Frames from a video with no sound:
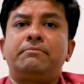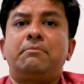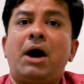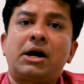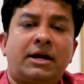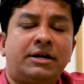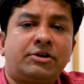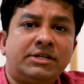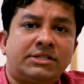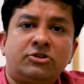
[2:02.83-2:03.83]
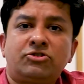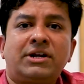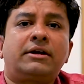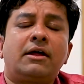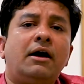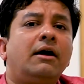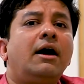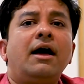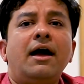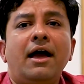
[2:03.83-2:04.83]
market research data,
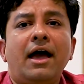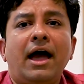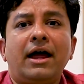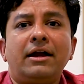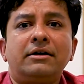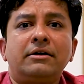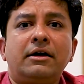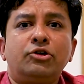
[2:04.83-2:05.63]
and